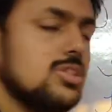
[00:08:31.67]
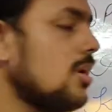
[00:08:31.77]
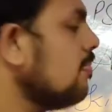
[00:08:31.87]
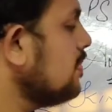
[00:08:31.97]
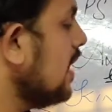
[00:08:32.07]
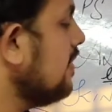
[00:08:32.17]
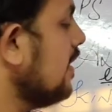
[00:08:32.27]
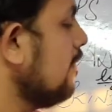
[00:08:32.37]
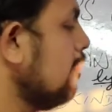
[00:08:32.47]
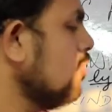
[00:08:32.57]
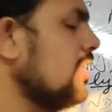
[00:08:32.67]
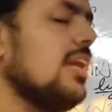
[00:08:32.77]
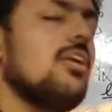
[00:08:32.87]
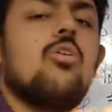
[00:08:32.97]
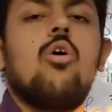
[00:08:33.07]
stop, then therefore,
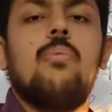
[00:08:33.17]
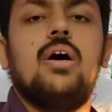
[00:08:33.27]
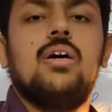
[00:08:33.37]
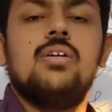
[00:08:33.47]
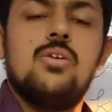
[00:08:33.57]
then comma.